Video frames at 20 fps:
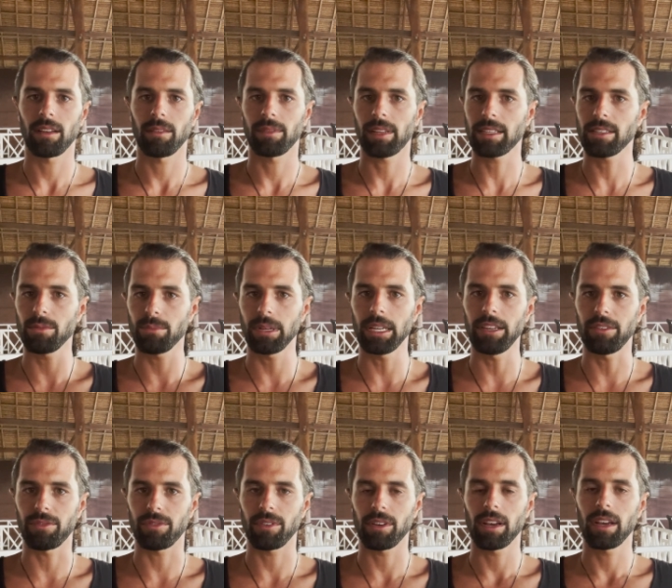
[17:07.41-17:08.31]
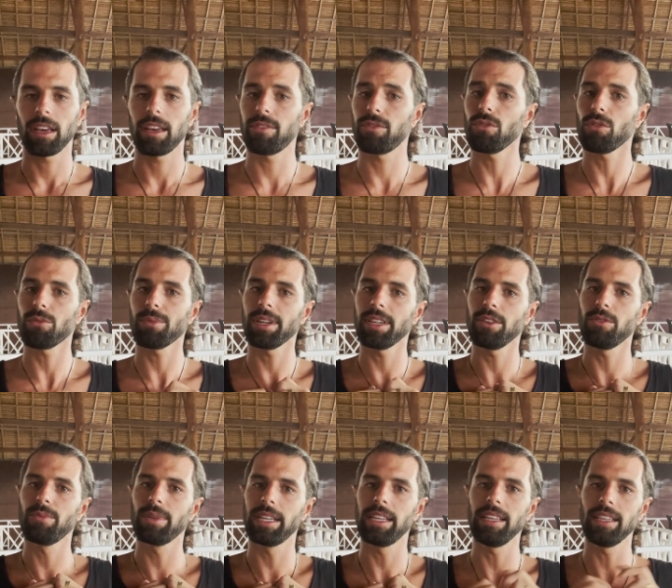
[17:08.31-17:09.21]
That's a belief. If you already
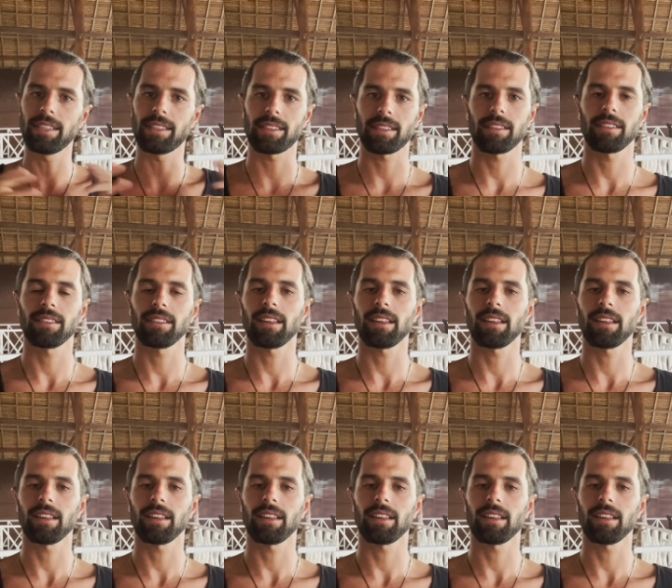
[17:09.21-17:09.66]
released